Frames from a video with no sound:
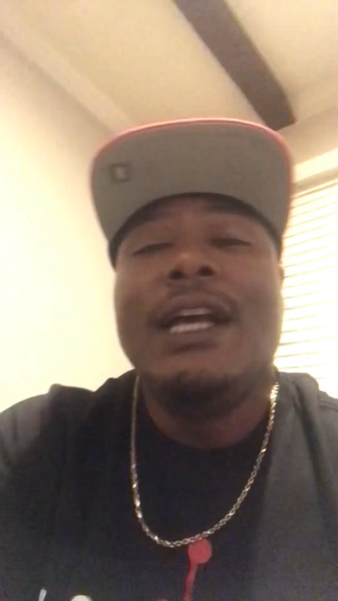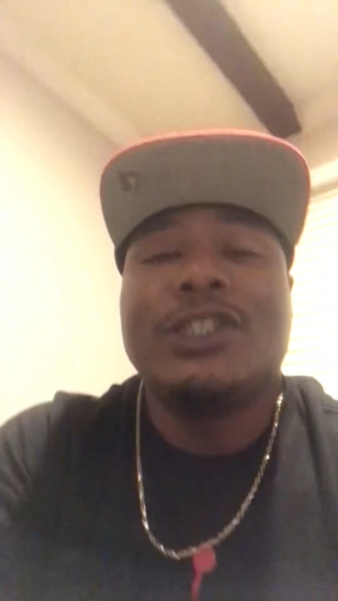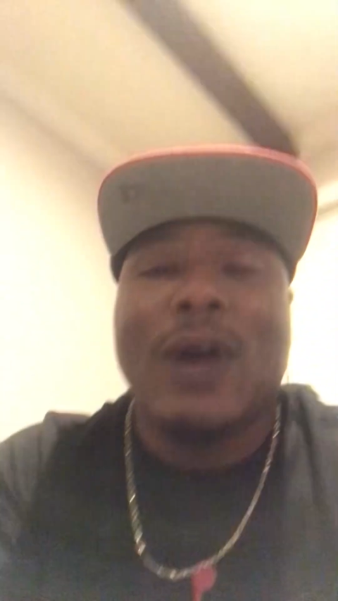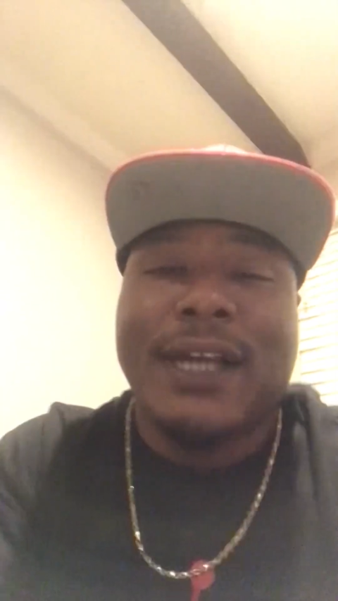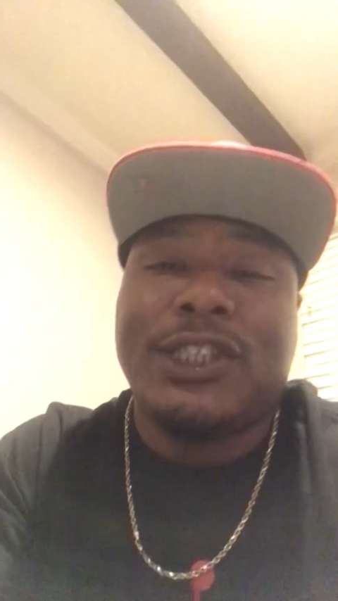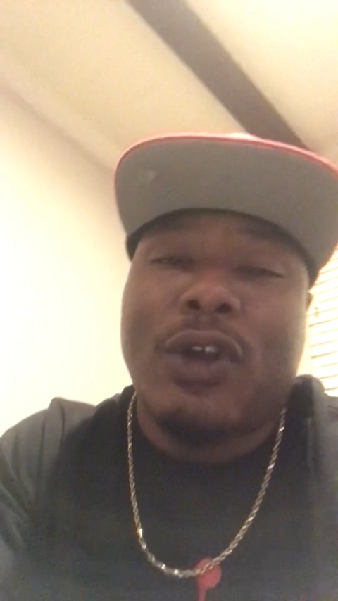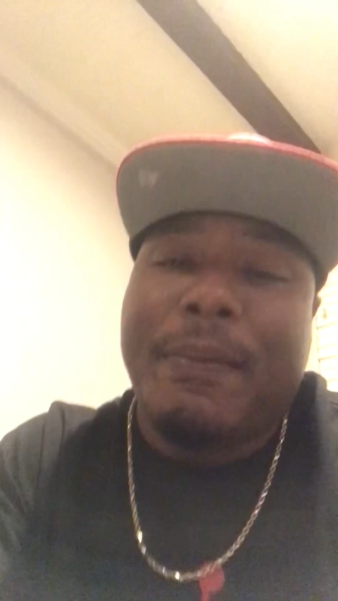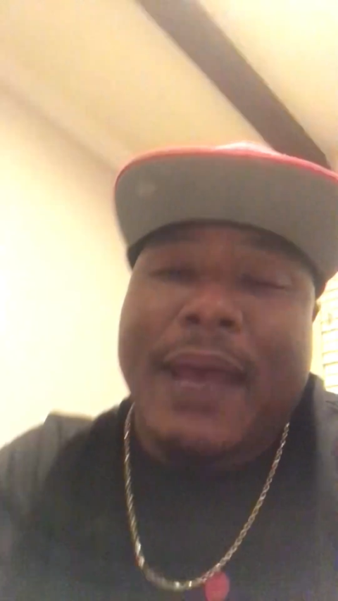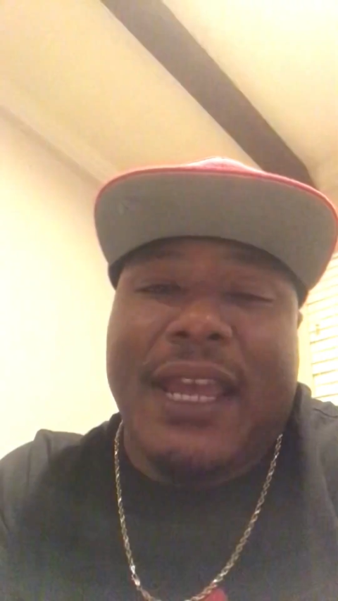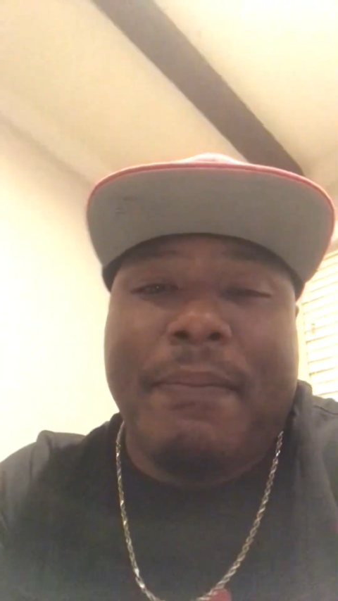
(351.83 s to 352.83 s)
so I can
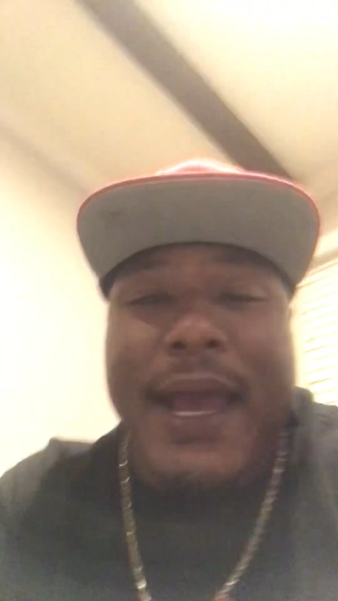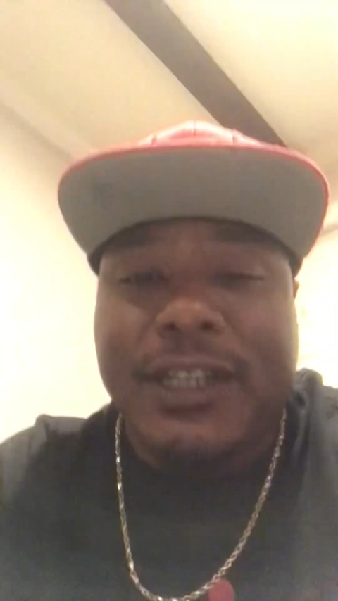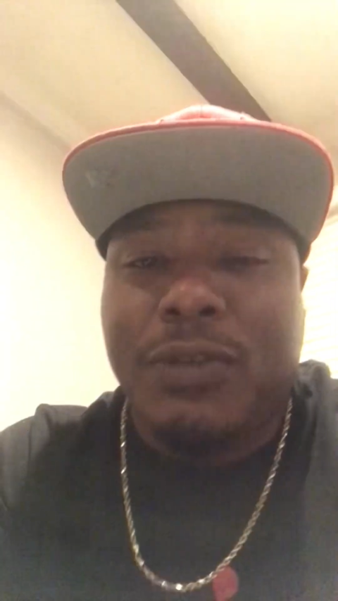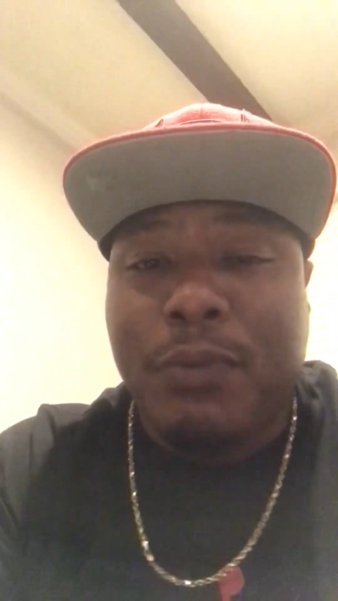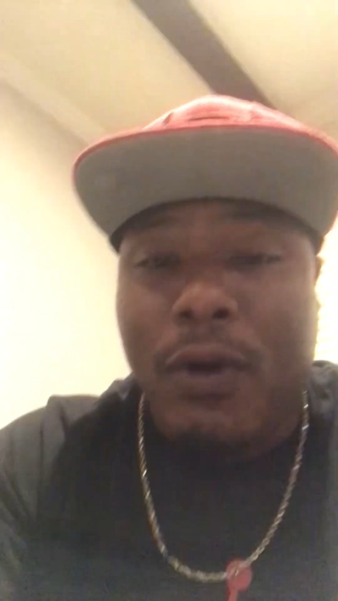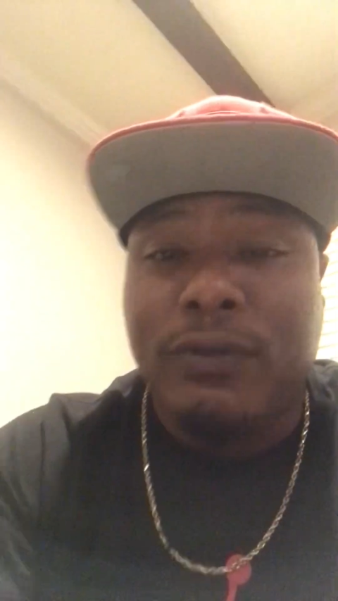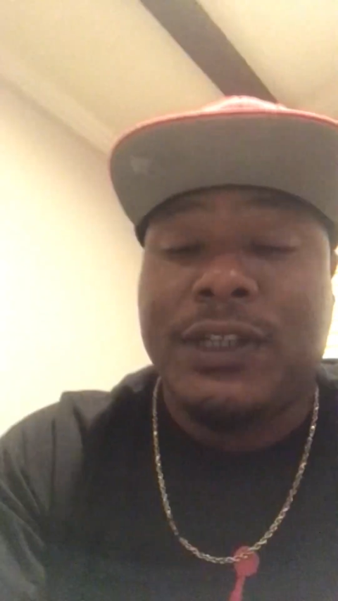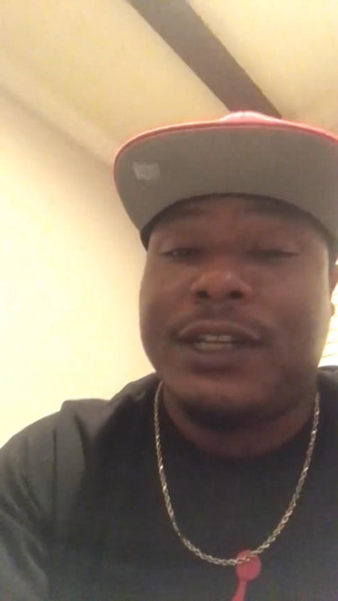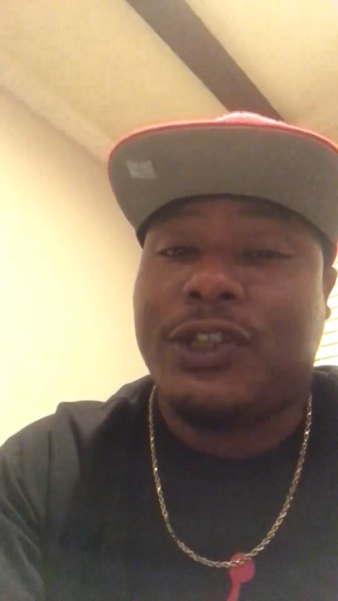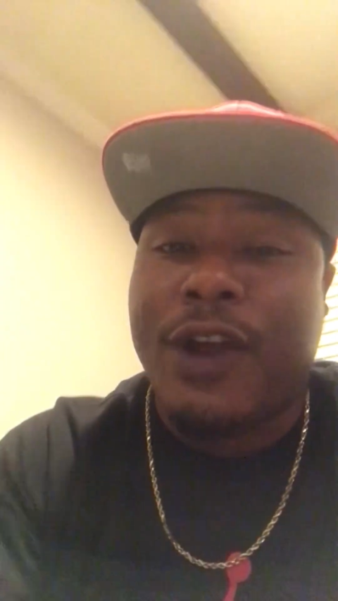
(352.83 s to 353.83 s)
start making major moves
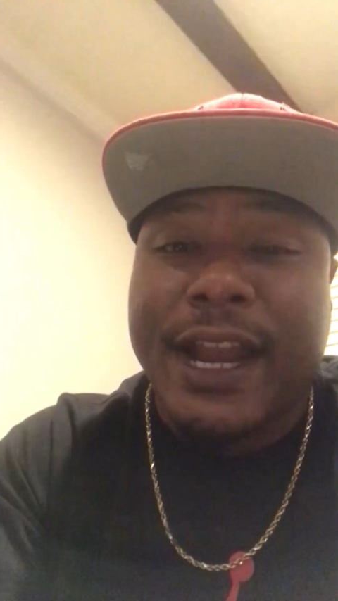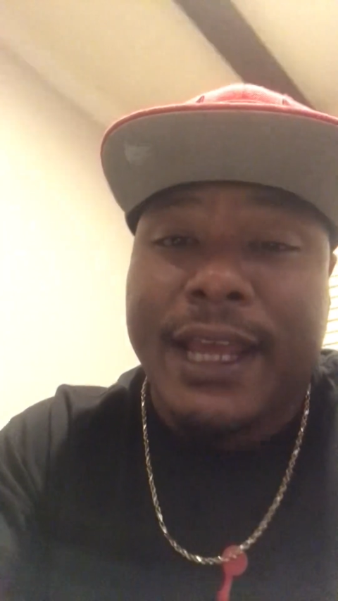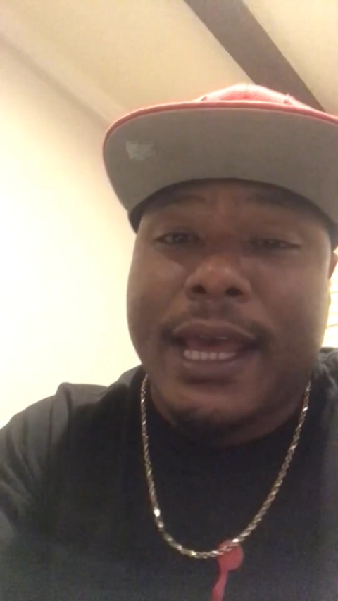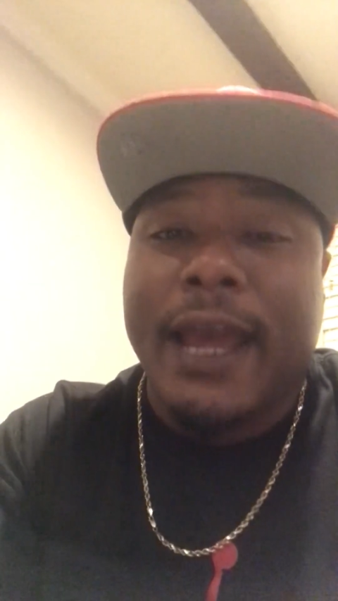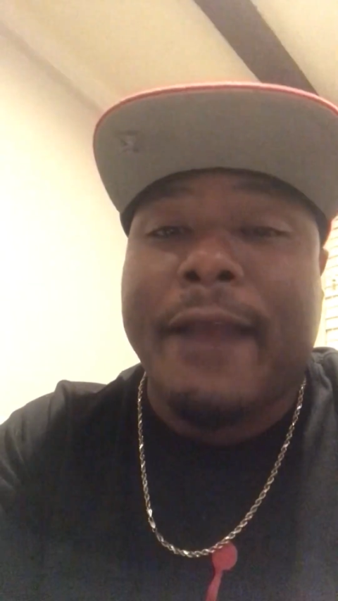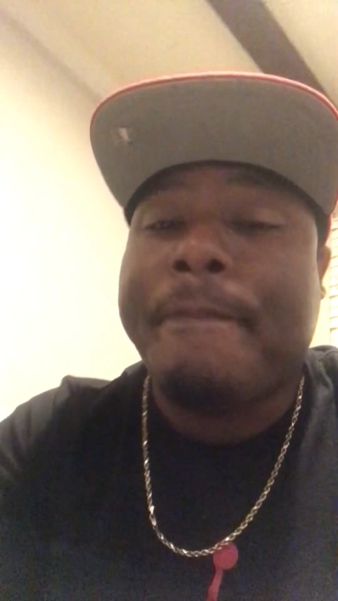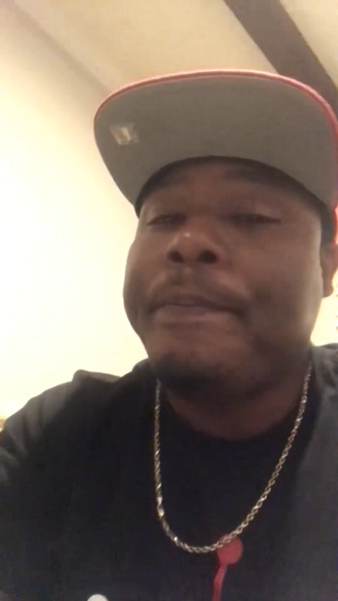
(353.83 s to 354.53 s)
in this credit game.